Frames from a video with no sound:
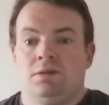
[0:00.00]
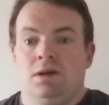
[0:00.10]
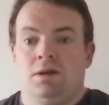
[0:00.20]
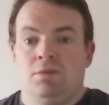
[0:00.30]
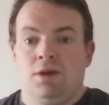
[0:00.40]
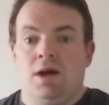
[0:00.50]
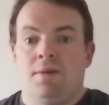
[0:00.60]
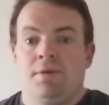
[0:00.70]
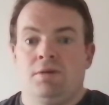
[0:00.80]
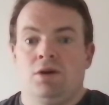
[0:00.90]
I'm really
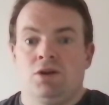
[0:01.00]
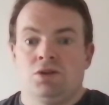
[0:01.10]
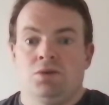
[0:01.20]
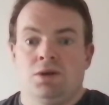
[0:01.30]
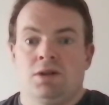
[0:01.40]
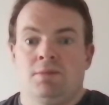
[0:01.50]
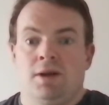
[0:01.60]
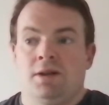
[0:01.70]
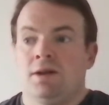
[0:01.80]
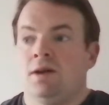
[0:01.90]
happy with how it's going at the
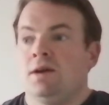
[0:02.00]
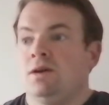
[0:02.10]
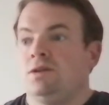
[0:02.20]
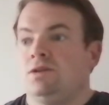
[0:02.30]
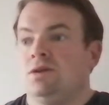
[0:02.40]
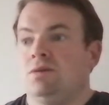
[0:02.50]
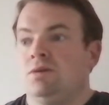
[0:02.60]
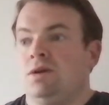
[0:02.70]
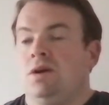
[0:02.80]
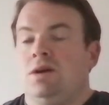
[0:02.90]
moment. So
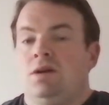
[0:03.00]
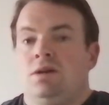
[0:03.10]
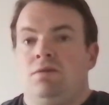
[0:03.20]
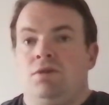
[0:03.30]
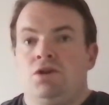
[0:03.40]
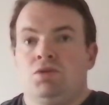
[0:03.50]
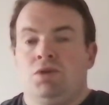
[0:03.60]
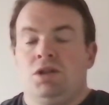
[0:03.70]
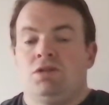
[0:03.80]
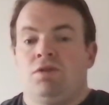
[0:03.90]
the first
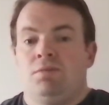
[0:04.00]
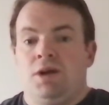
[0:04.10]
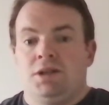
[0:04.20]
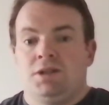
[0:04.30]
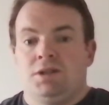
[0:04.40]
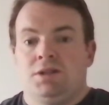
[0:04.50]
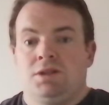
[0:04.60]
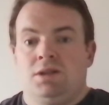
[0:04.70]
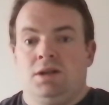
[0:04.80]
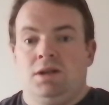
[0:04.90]
one is
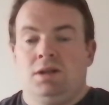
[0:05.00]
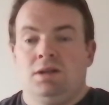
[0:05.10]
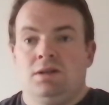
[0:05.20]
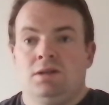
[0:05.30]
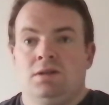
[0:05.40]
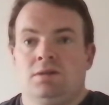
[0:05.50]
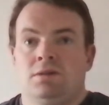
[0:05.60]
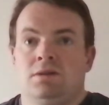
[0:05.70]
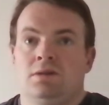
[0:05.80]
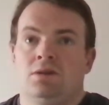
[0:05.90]
formations. In
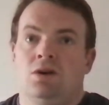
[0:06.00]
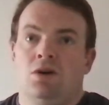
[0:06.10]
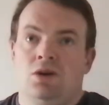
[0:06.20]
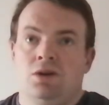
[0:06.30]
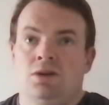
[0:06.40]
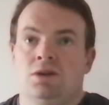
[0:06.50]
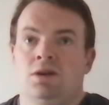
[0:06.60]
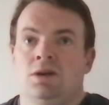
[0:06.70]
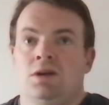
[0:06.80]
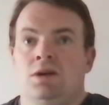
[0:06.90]
hurling,
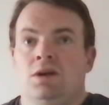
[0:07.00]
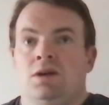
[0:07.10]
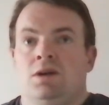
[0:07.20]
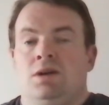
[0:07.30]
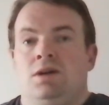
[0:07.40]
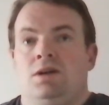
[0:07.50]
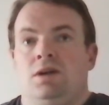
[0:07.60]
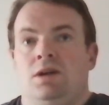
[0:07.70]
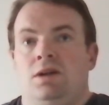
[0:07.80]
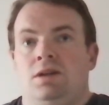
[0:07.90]

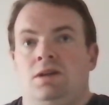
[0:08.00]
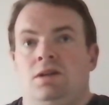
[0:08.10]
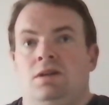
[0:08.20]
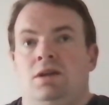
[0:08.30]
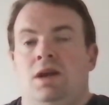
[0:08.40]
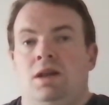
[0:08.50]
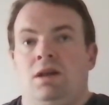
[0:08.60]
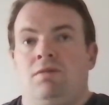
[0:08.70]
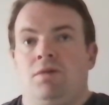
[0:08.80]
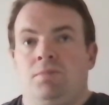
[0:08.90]
in
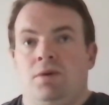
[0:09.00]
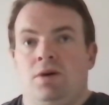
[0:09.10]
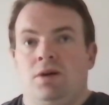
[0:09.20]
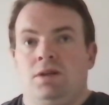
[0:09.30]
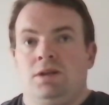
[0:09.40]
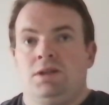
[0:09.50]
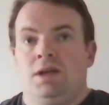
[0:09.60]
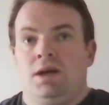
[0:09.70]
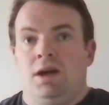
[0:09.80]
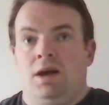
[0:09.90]
Gaelic football, and
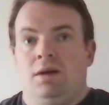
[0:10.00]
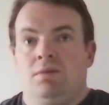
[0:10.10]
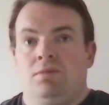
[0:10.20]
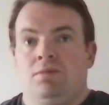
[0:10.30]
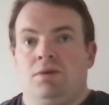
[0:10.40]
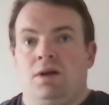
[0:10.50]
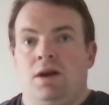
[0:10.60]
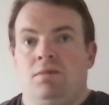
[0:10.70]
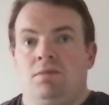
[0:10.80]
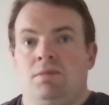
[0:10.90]
GAA, where
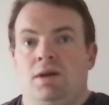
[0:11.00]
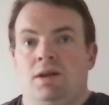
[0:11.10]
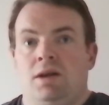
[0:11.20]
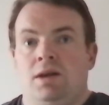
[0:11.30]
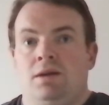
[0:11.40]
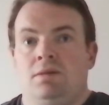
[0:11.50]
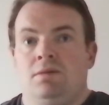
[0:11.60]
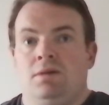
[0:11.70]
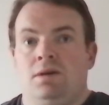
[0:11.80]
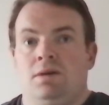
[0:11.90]
I would mainly
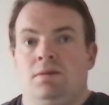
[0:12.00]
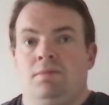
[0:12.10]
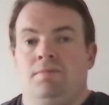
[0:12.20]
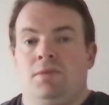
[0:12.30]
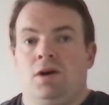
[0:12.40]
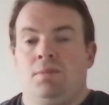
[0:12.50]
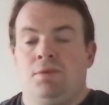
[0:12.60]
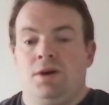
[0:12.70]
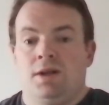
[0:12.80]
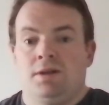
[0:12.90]

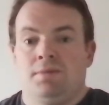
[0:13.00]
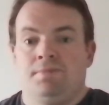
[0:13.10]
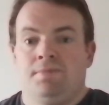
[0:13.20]
operate,